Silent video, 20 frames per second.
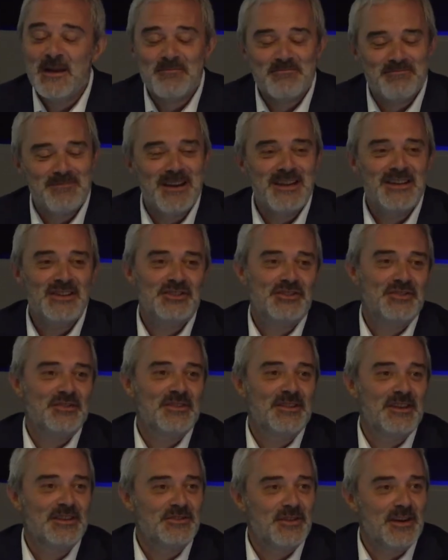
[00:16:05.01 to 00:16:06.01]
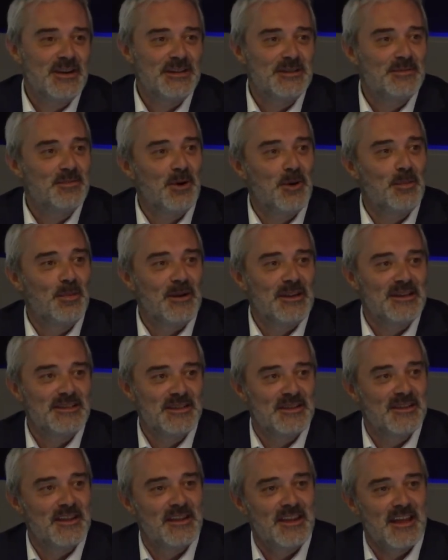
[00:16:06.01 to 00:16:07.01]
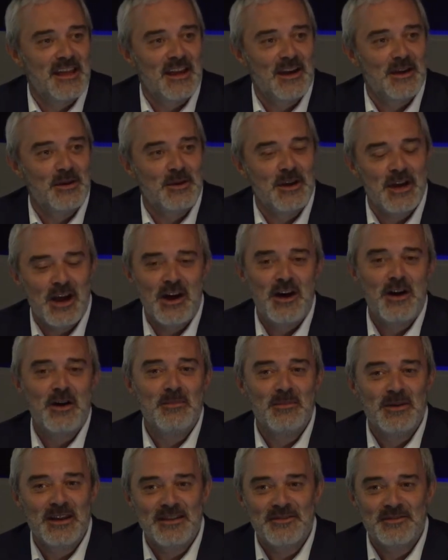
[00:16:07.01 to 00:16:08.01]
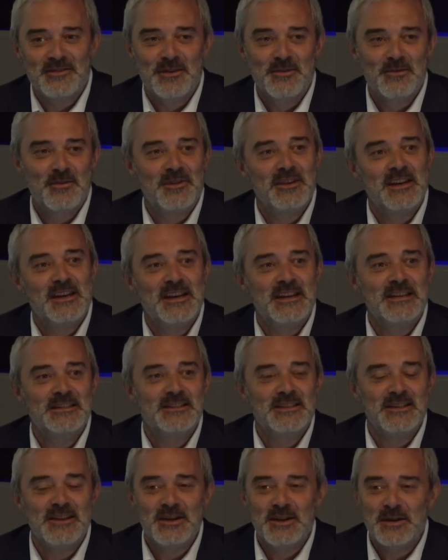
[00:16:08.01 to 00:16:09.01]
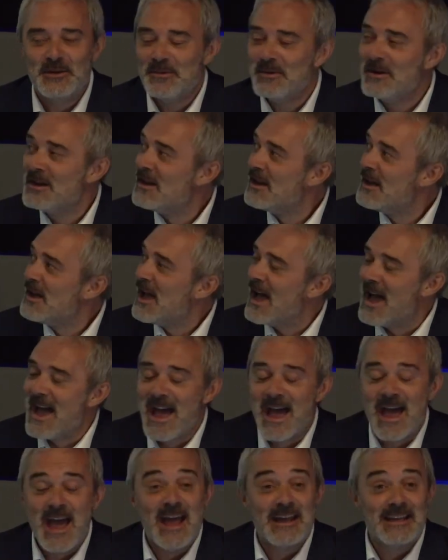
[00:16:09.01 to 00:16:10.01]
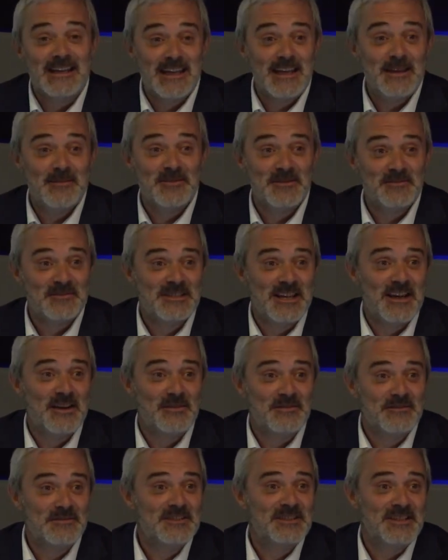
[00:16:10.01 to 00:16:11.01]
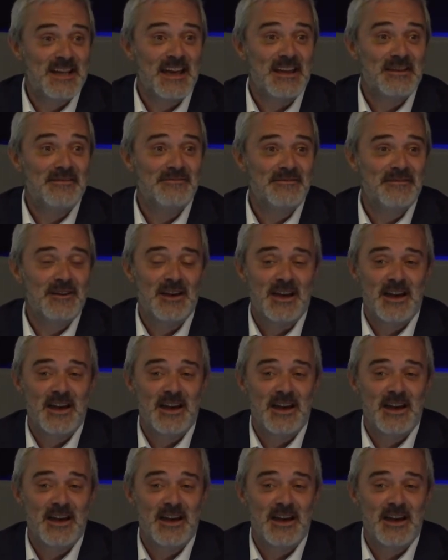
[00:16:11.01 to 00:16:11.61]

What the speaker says: Make sure they're trained properly so that they go calmly through what they need to do and keep themselves safe